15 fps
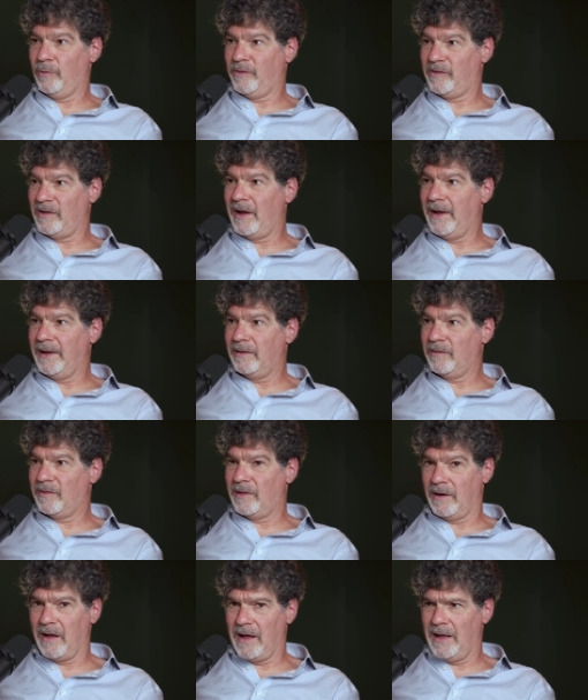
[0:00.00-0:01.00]
with science,
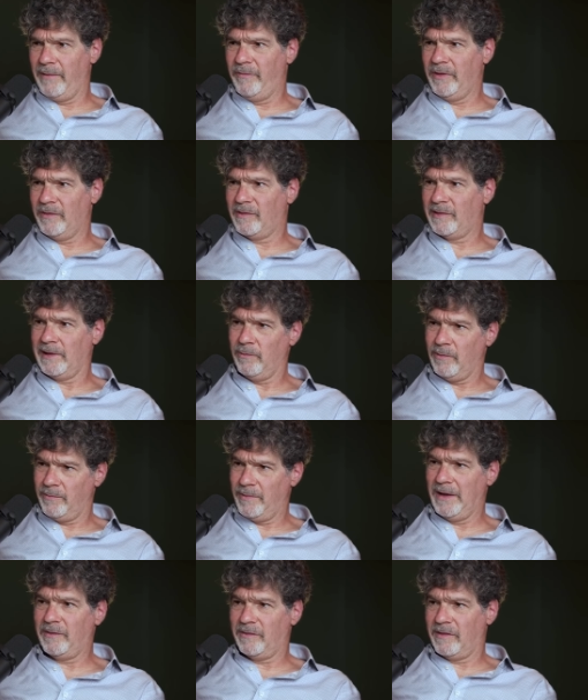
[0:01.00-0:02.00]
that obviously
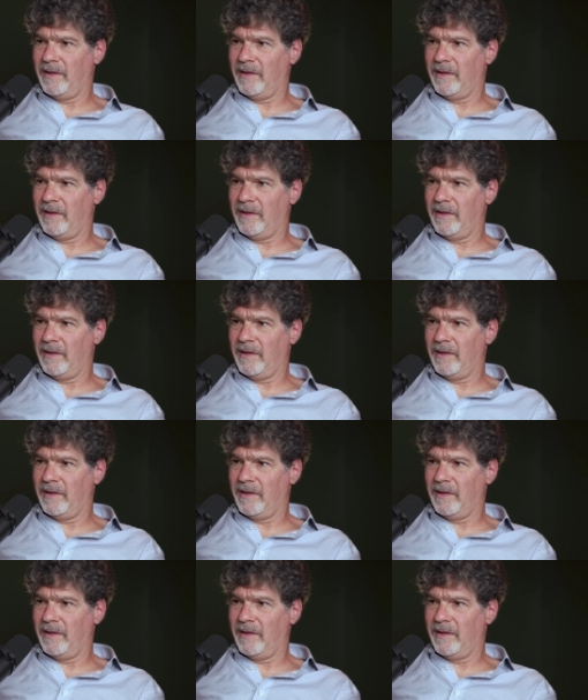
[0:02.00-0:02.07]
what makes